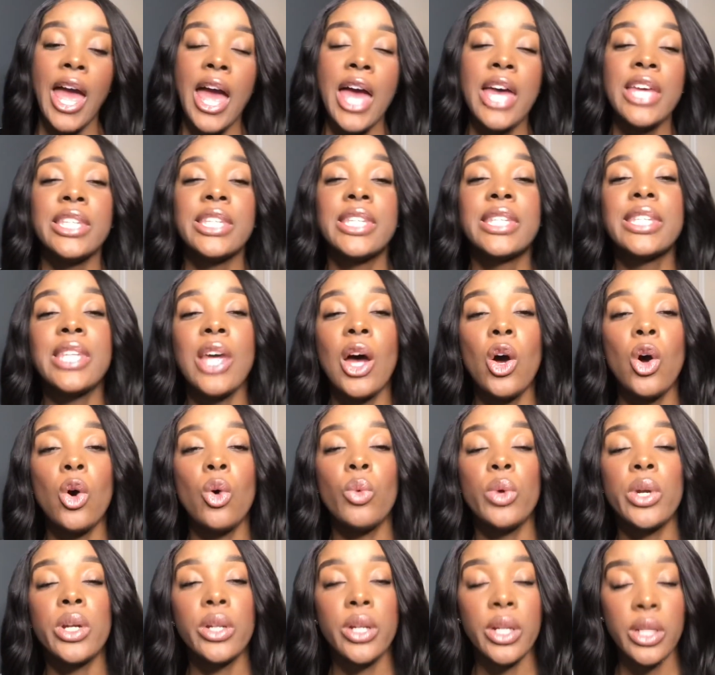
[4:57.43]
So
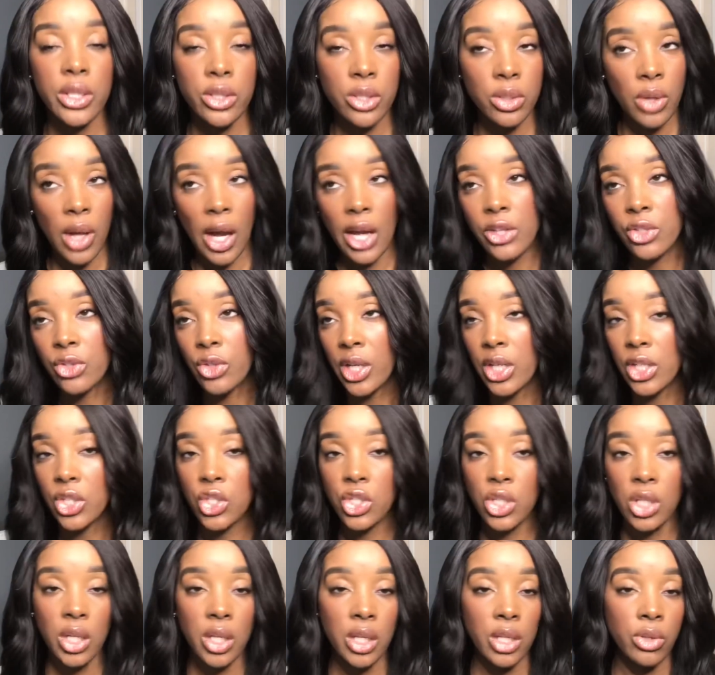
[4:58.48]
we're going to do
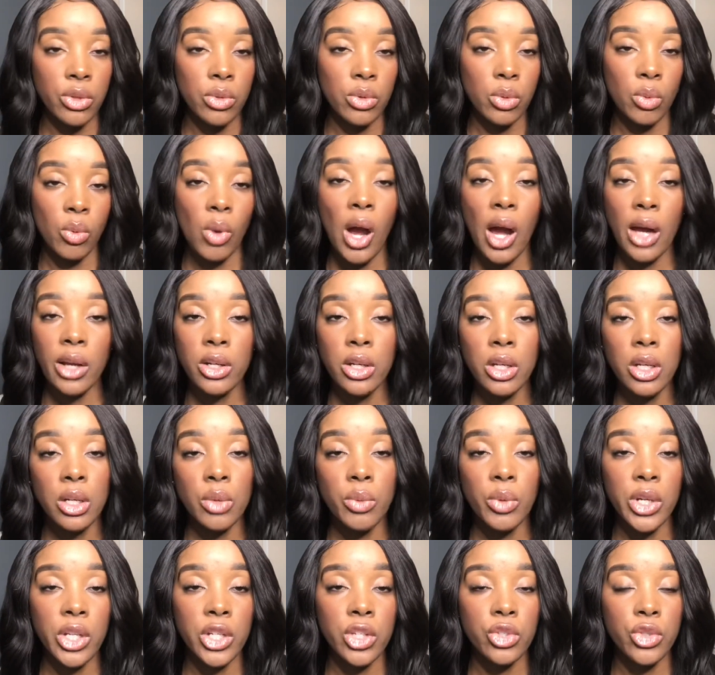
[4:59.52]
hydration through water.
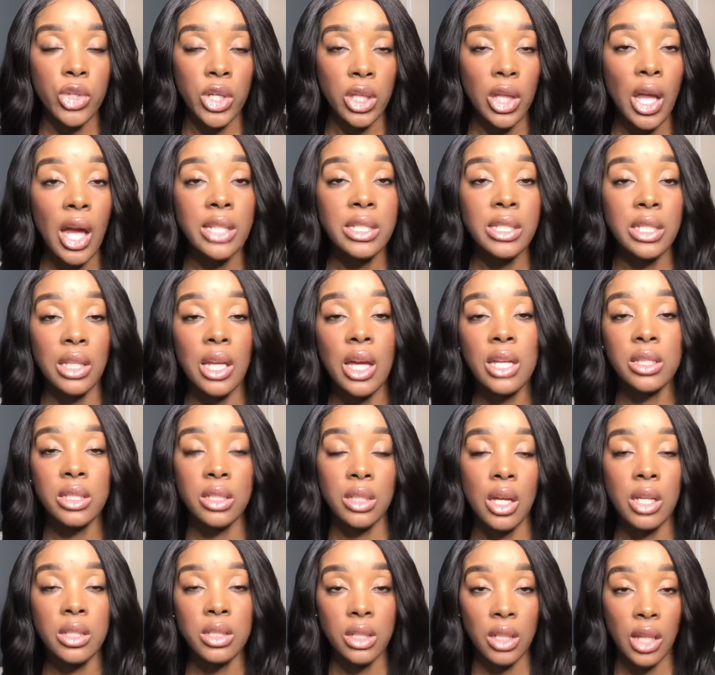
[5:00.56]
We're going to drink lots and lots and
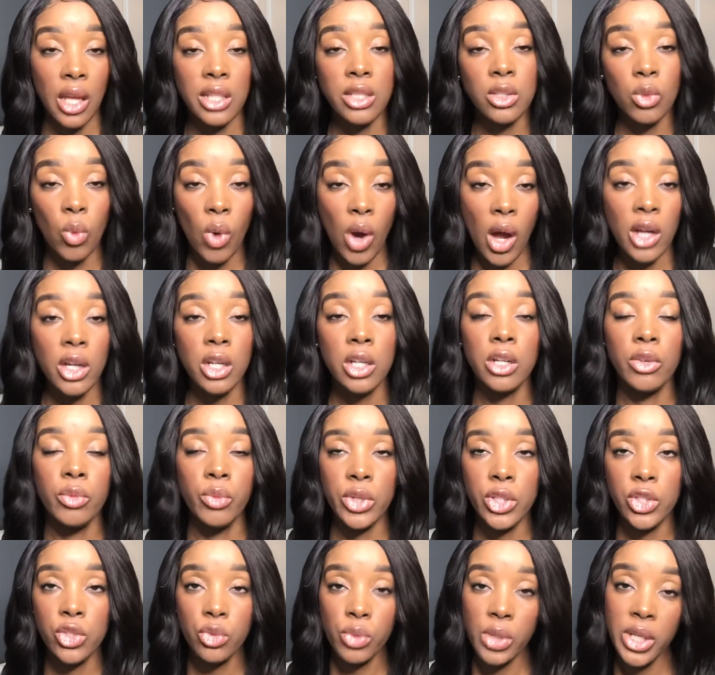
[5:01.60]
lots and lots of water. If we
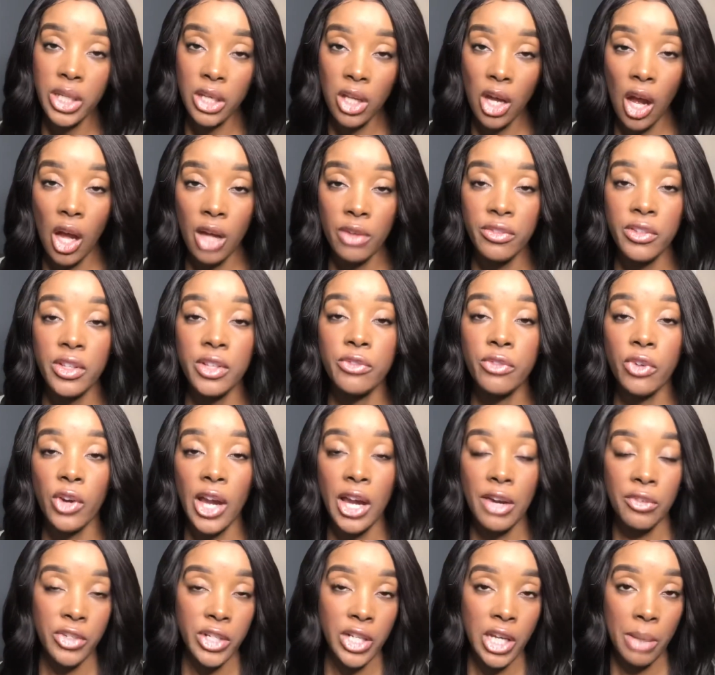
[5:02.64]
drink coffee, for
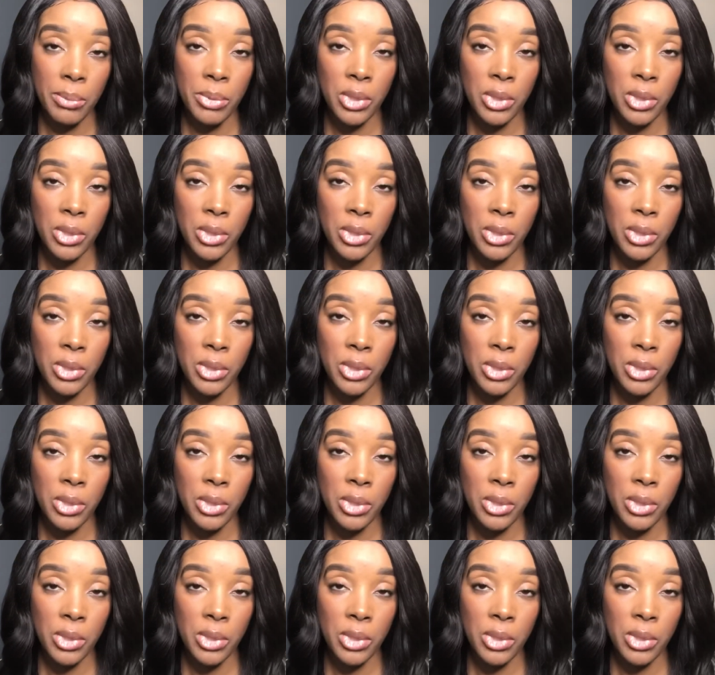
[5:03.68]
every cup of